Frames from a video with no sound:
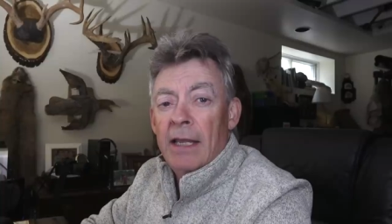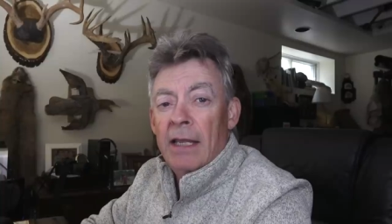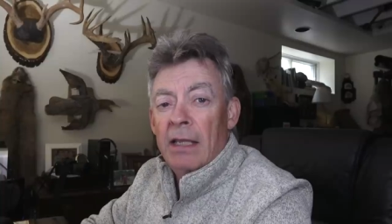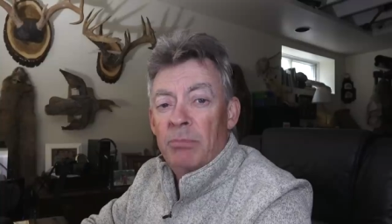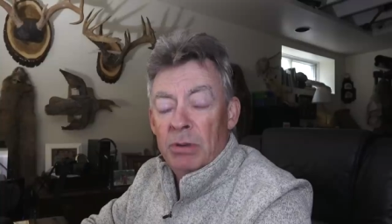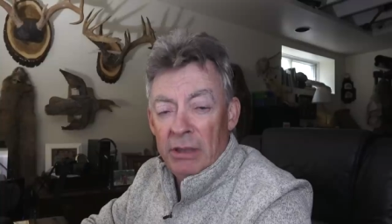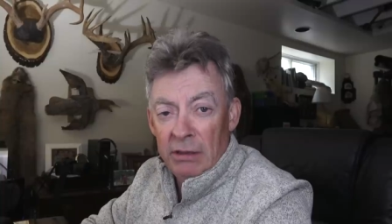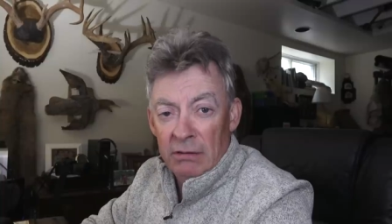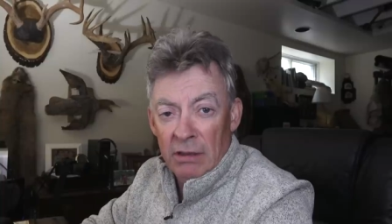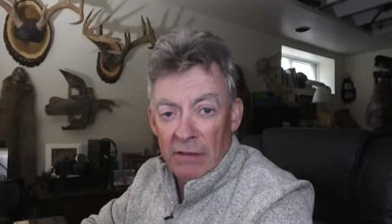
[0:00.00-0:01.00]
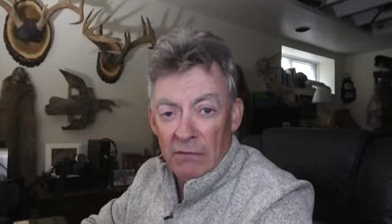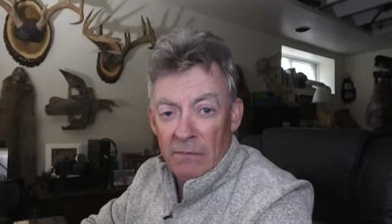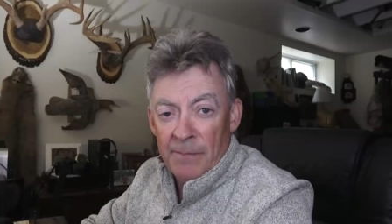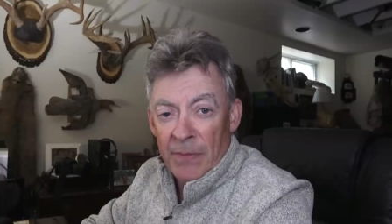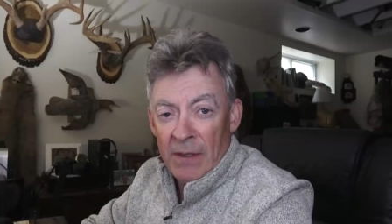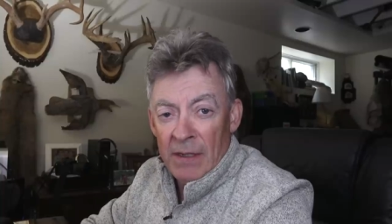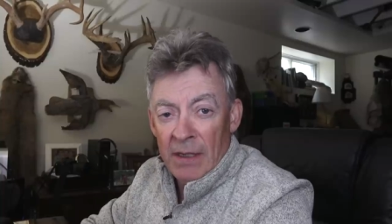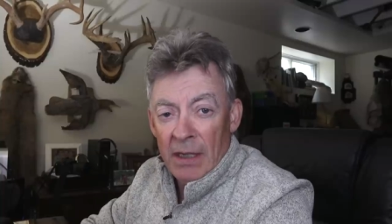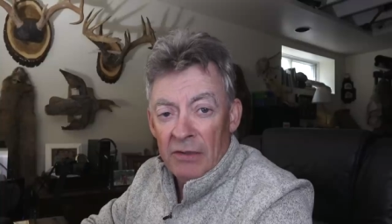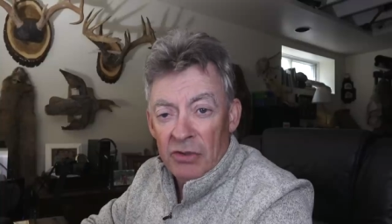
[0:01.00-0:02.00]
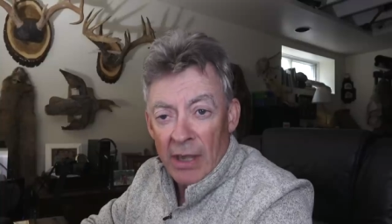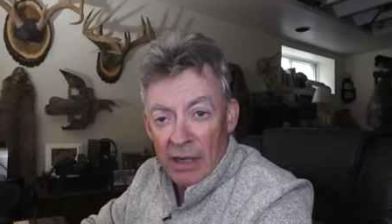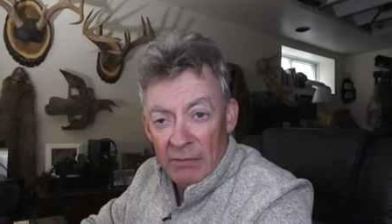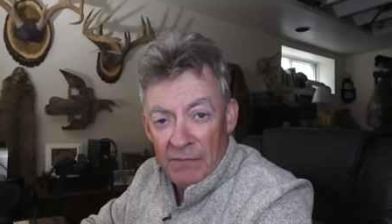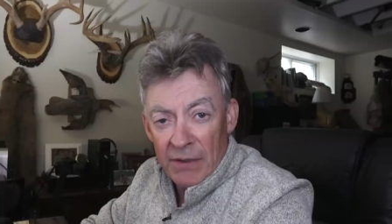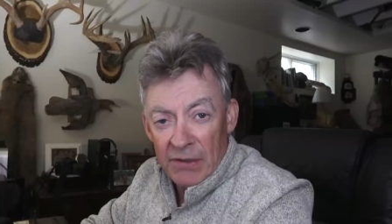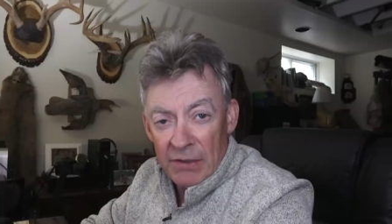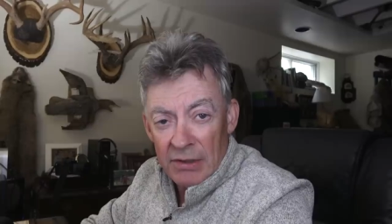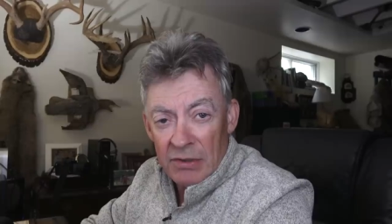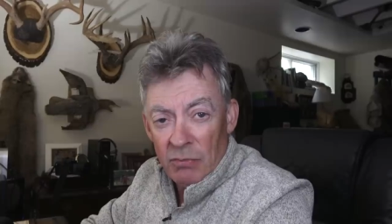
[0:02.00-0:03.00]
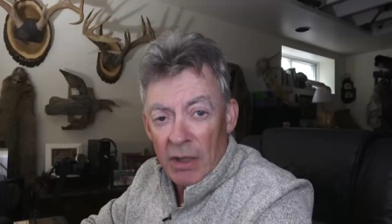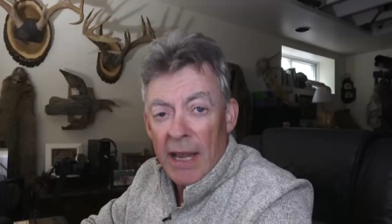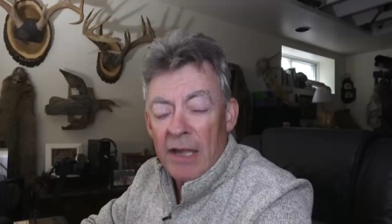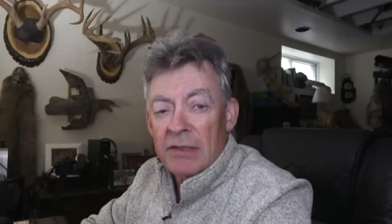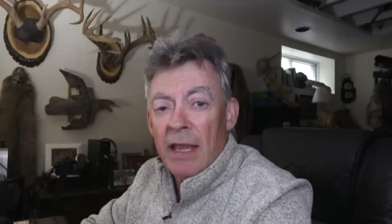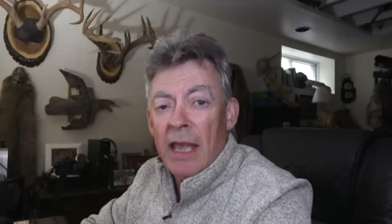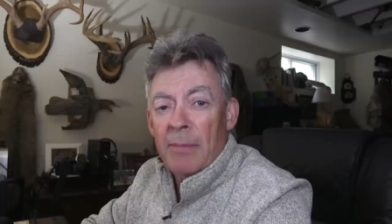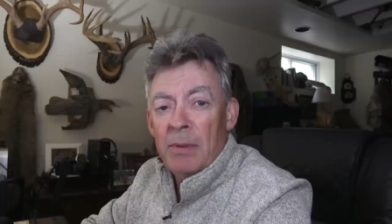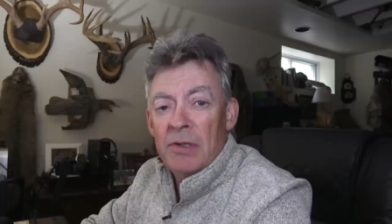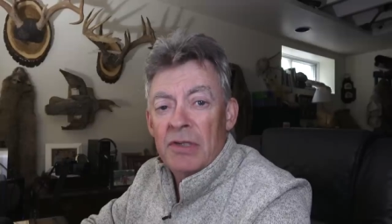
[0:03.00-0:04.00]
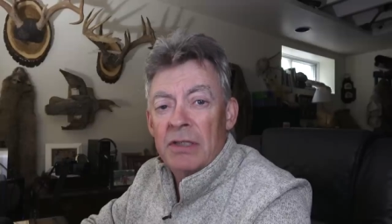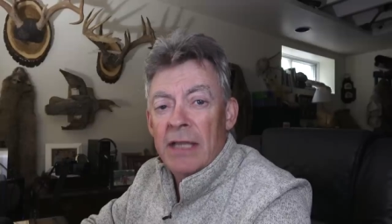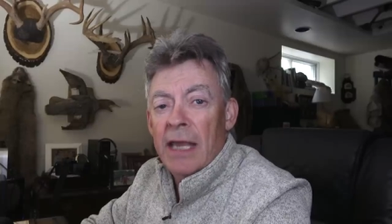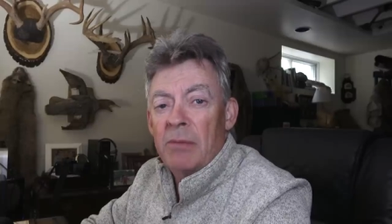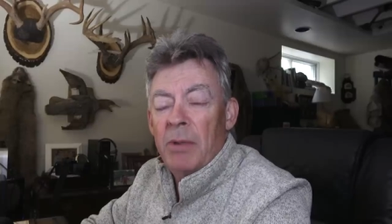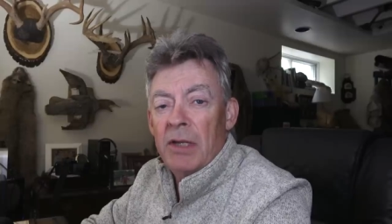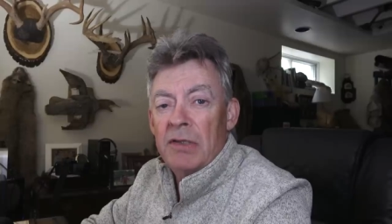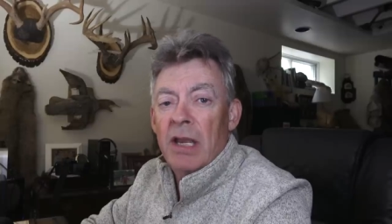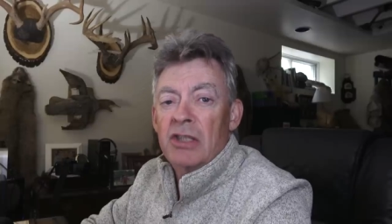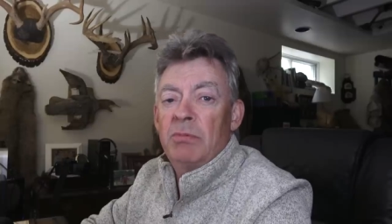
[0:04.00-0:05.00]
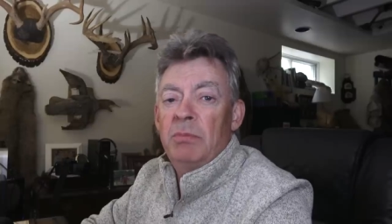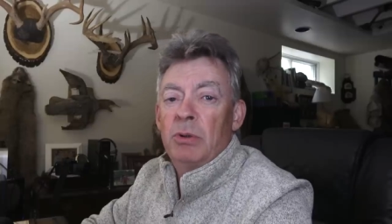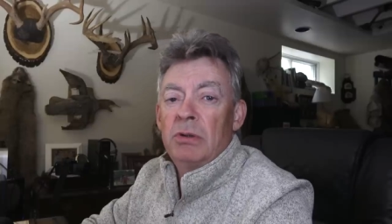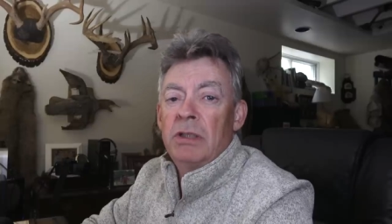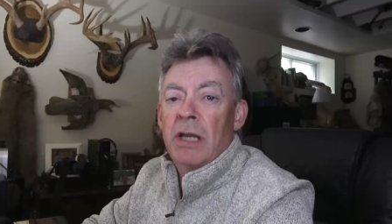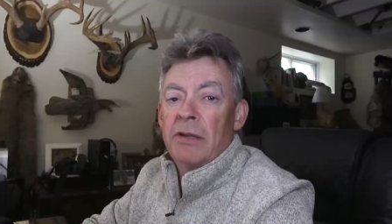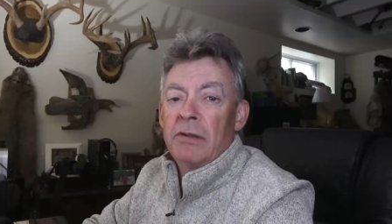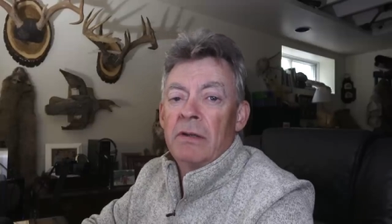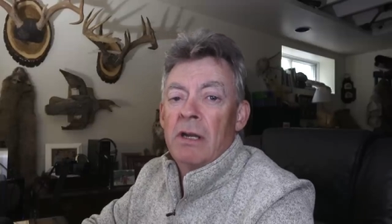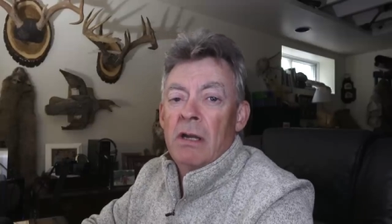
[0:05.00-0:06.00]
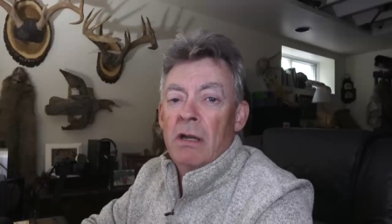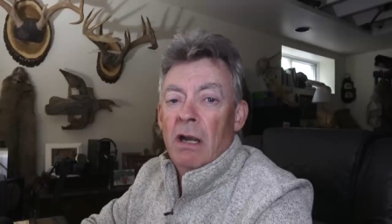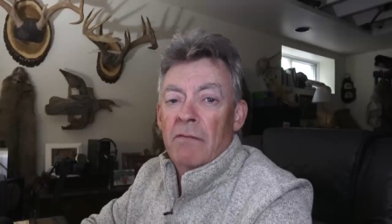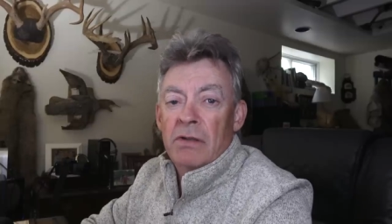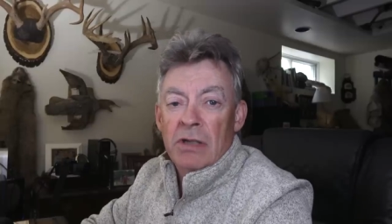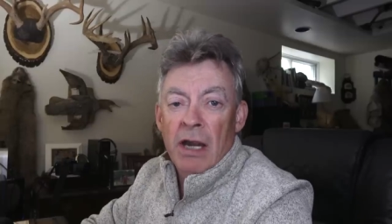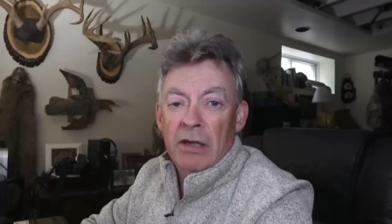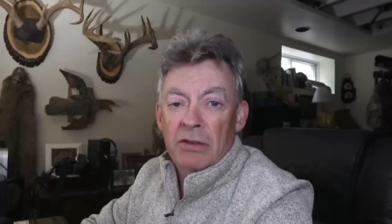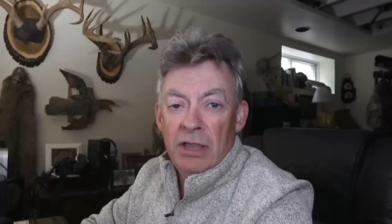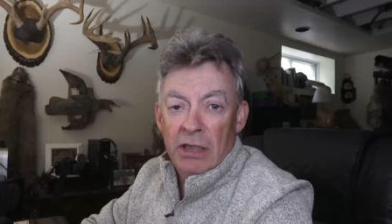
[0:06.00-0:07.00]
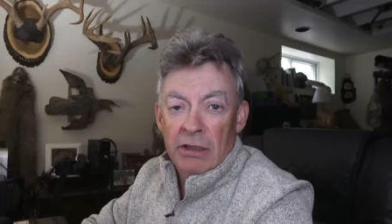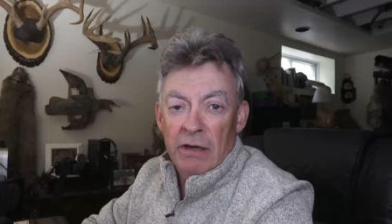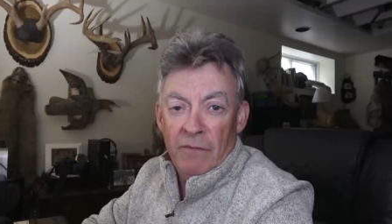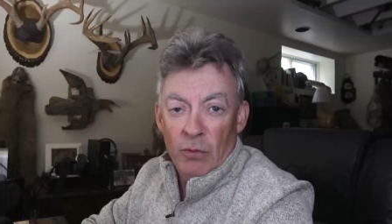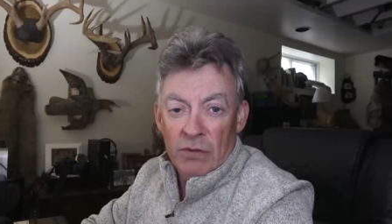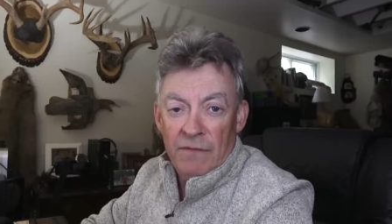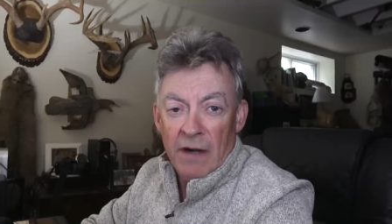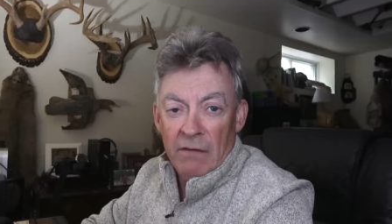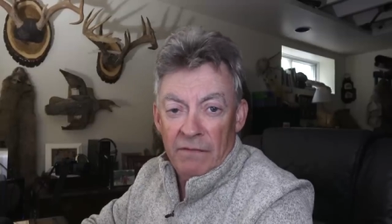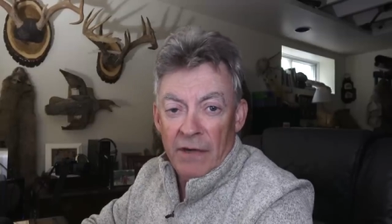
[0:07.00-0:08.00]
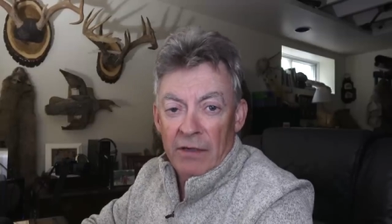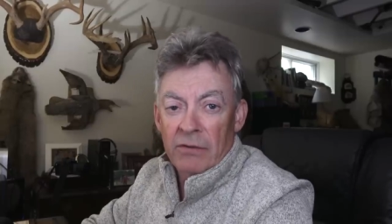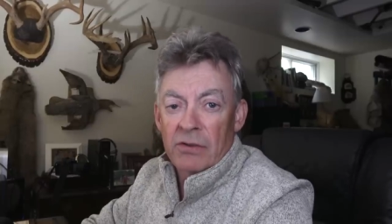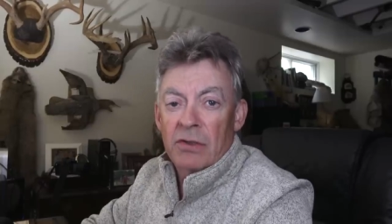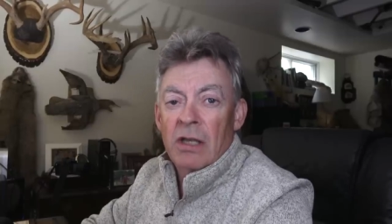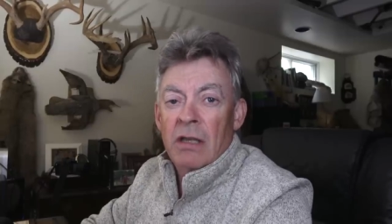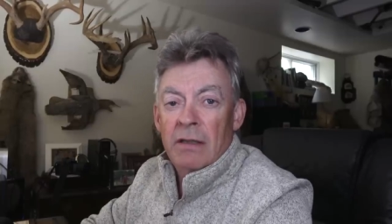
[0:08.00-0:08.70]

a political level. So how do we fix this? What has to happen is a database has to be put together of retired DNR force firefighters.